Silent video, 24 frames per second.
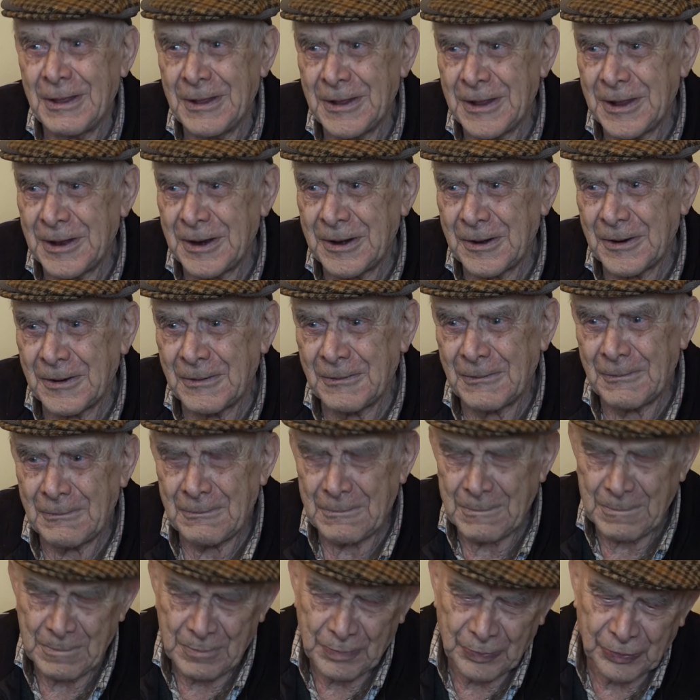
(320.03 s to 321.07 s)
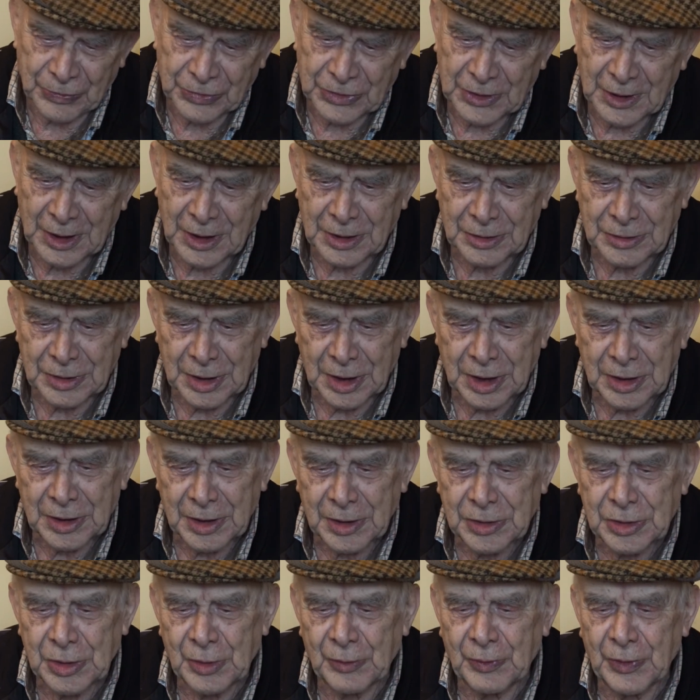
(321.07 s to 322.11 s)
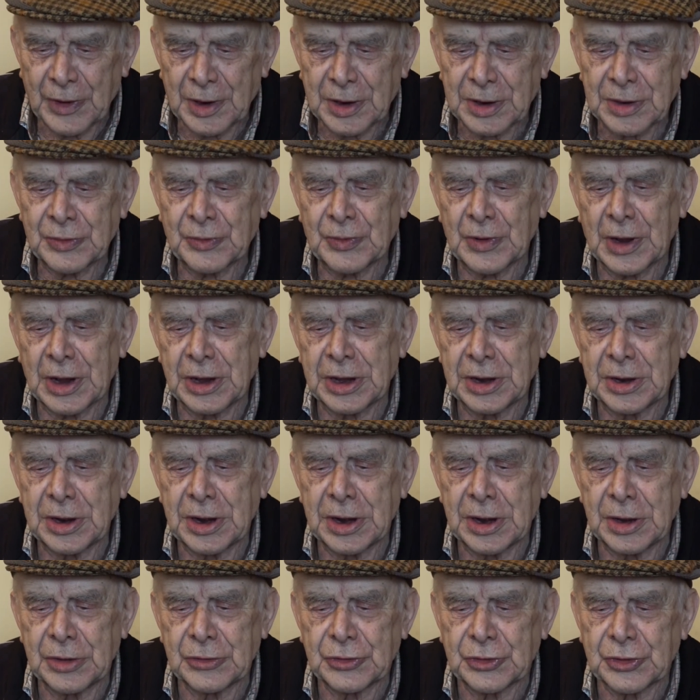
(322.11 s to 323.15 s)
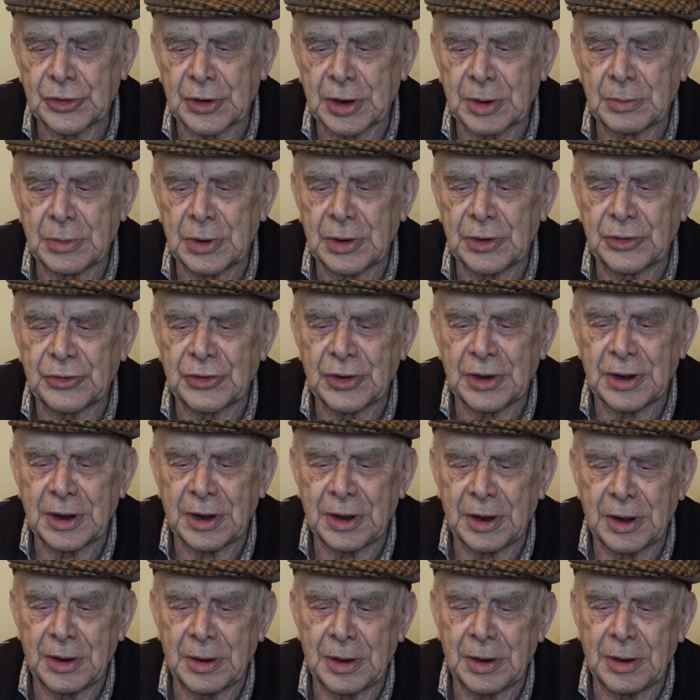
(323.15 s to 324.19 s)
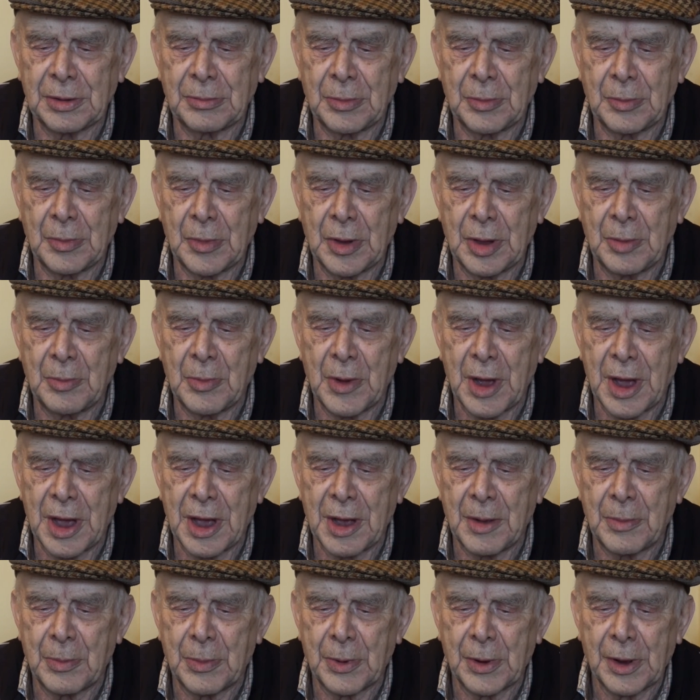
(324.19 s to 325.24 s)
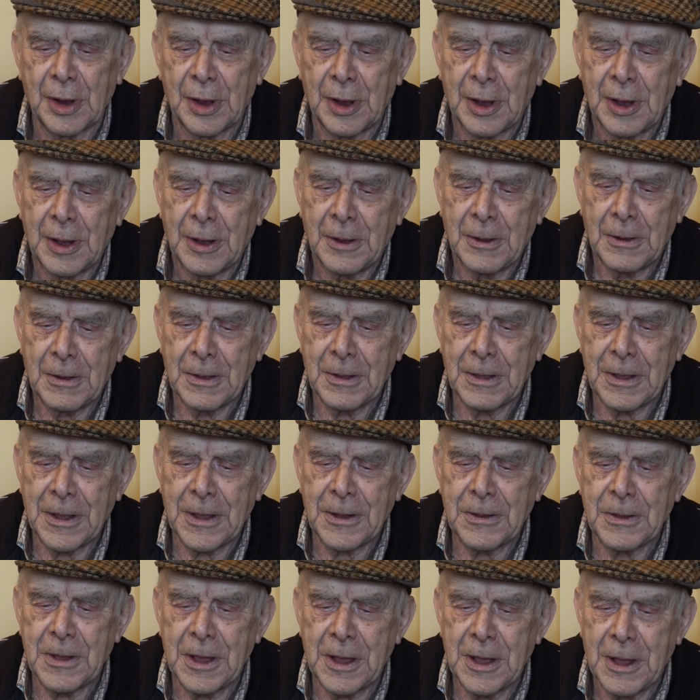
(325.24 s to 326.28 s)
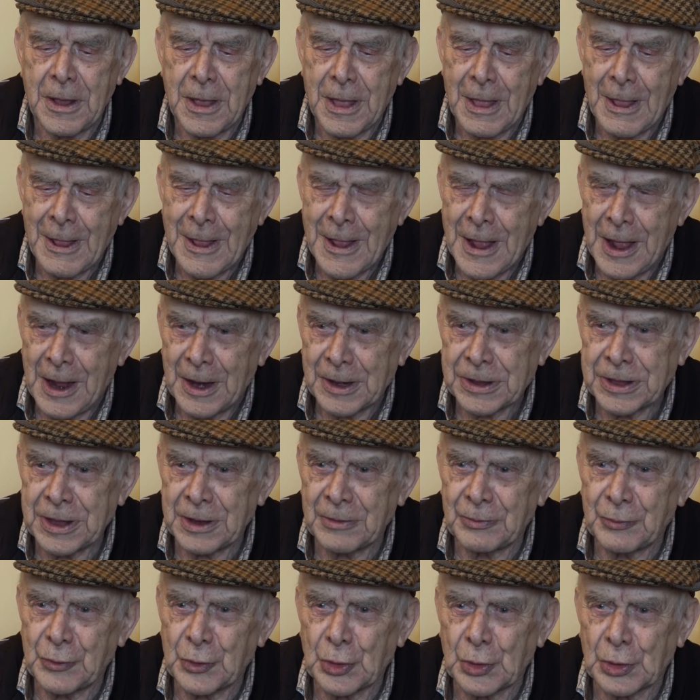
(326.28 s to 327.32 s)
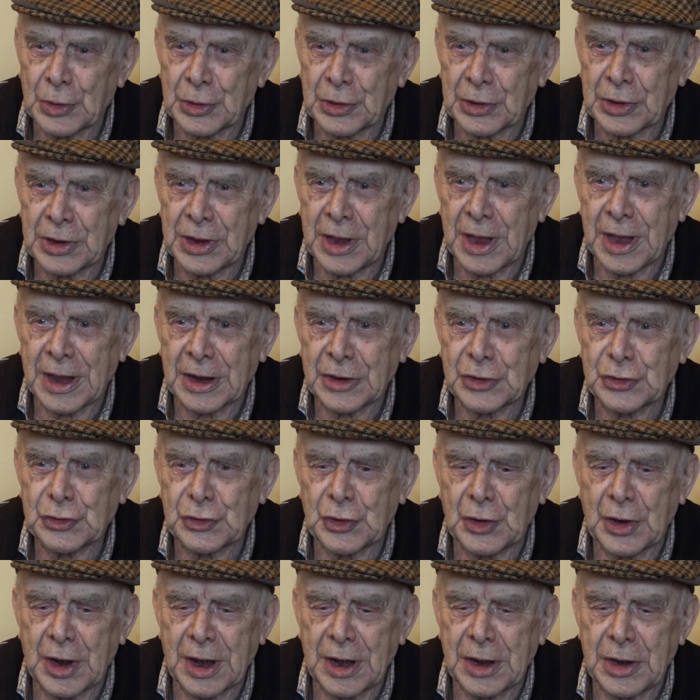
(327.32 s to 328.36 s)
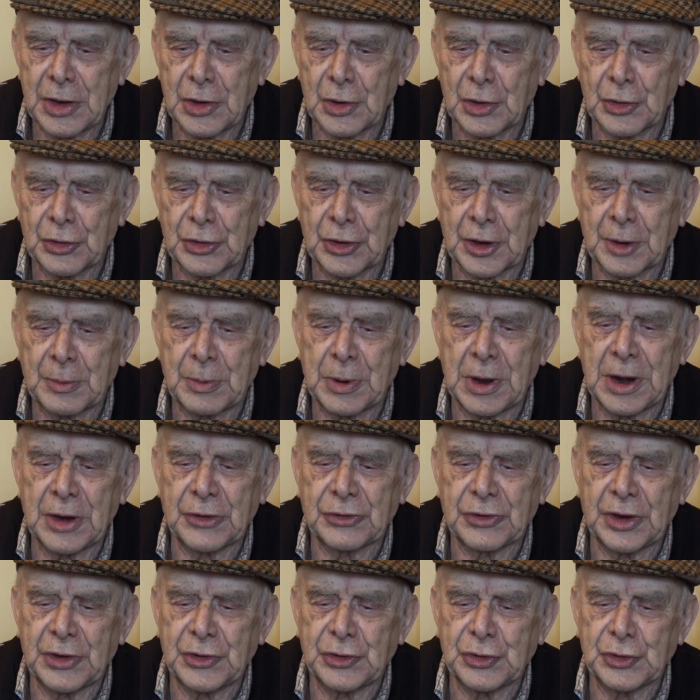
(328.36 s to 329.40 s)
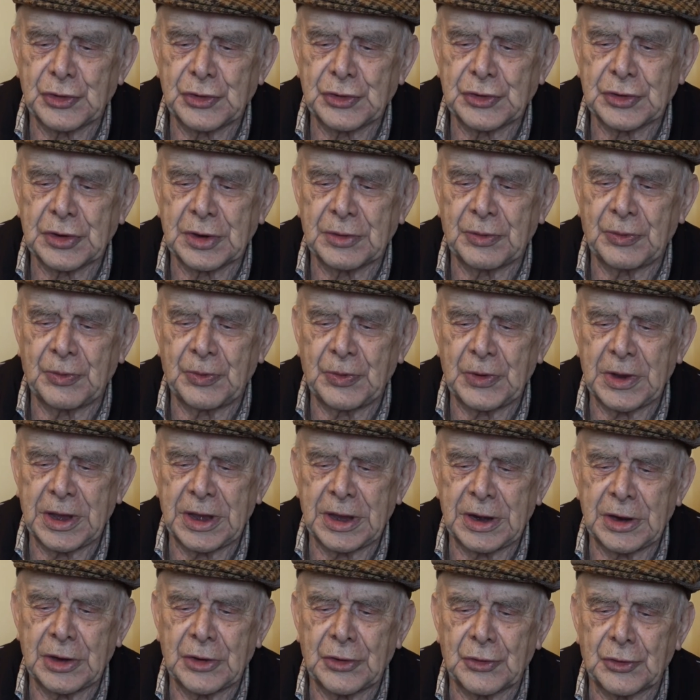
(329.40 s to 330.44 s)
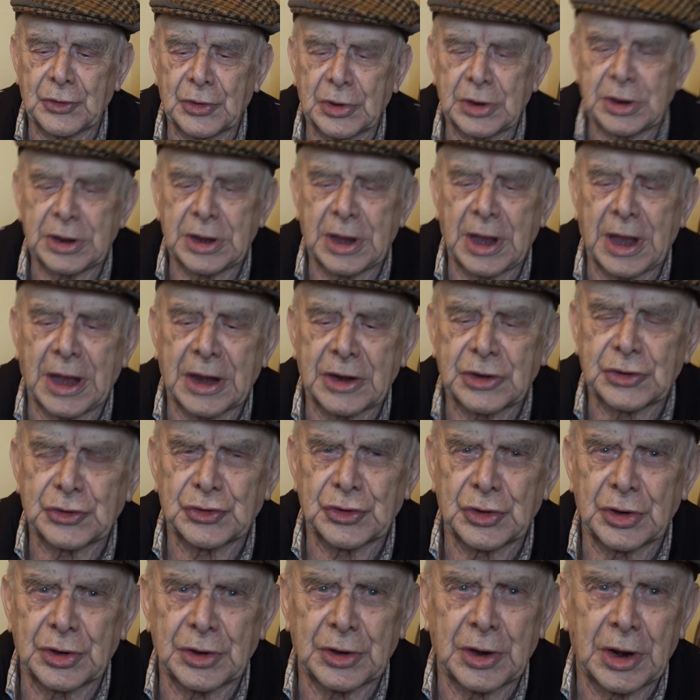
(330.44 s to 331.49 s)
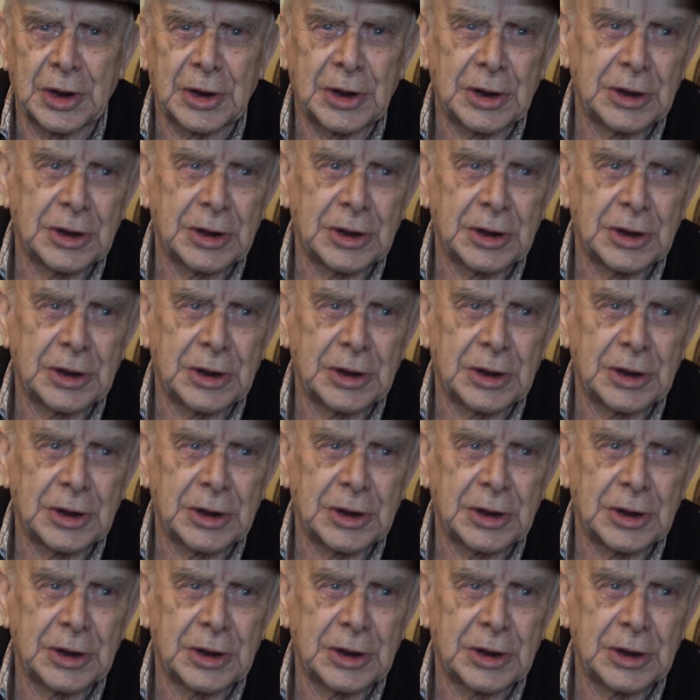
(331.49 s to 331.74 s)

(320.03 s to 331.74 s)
And, I had the very fine instruments and a map. And give no reaction any other place, and just a faint reaction,